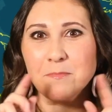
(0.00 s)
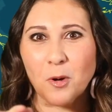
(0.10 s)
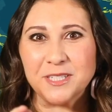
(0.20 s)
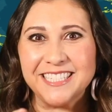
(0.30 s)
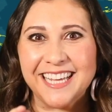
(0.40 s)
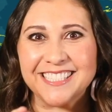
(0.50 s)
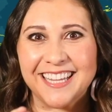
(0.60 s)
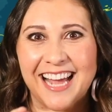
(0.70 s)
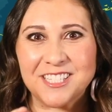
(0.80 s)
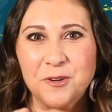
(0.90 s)
More details
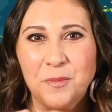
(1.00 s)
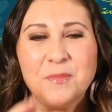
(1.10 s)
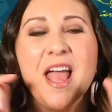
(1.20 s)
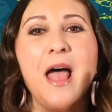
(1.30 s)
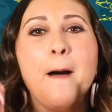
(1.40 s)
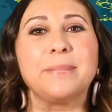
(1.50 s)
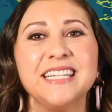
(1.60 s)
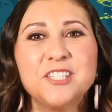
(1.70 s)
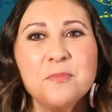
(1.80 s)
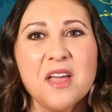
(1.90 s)
on that soon.
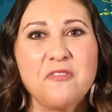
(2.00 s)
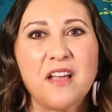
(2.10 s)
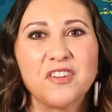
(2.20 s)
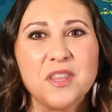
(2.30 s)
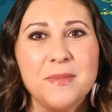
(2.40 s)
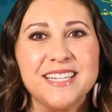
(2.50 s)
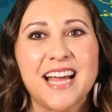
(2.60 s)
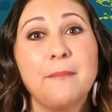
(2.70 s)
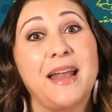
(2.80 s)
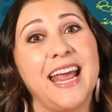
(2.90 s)
Please do me a favor in the
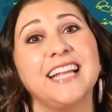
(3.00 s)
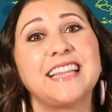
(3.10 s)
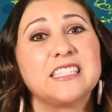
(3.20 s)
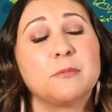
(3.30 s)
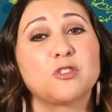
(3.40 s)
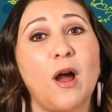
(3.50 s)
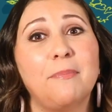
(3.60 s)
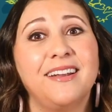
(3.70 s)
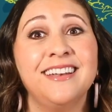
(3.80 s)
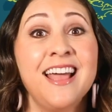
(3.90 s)
meantime and hit that
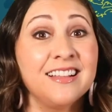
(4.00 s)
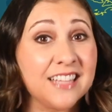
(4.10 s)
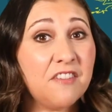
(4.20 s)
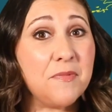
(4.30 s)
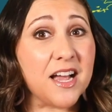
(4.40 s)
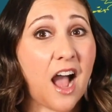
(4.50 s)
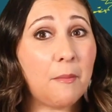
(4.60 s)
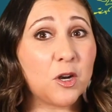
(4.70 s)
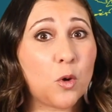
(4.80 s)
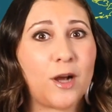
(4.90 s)
subscribe button, leave me a
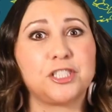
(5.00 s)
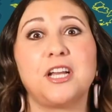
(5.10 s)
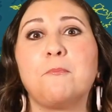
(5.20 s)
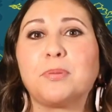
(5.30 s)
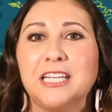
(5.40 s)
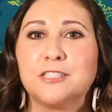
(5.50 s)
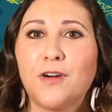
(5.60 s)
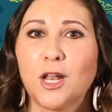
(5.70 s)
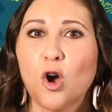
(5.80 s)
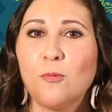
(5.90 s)
comment or question, and please
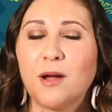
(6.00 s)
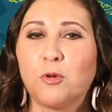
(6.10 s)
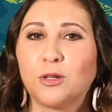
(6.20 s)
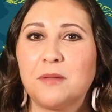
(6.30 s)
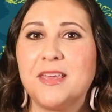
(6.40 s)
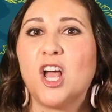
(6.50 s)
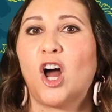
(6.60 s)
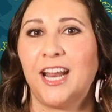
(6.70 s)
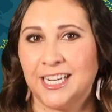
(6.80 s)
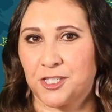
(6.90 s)
follow Oh My World and me
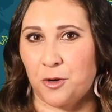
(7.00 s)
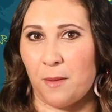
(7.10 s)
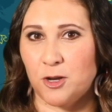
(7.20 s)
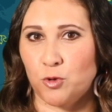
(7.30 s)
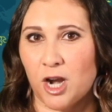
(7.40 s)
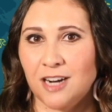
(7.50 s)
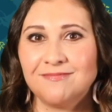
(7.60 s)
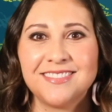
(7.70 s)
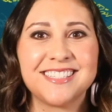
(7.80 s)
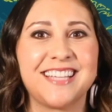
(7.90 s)
on Instagram and Twitter.
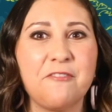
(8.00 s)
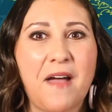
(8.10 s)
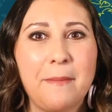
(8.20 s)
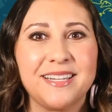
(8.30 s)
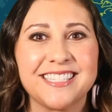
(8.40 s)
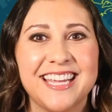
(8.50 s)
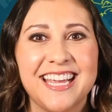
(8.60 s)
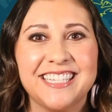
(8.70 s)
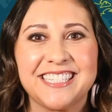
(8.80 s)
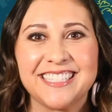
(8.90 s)
Stay fabulous,
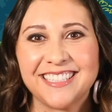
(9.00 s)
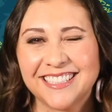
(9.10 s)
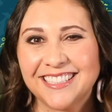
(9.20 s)
geeks.